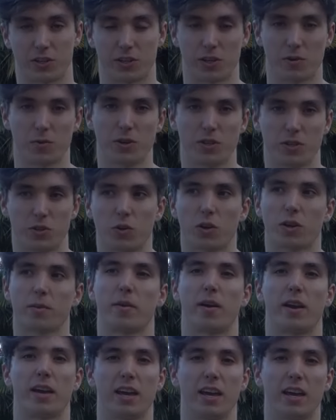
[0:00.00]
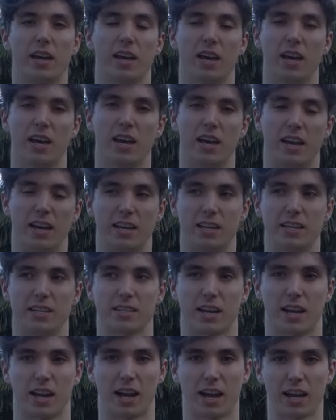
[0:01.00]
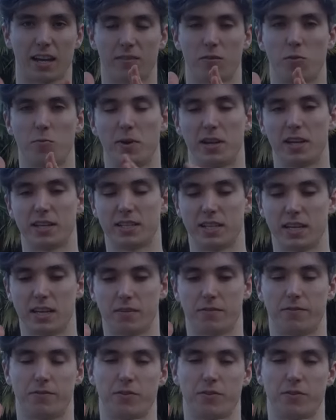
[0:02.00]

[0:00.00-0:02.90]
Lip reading: So what he's talking about here is lack of ability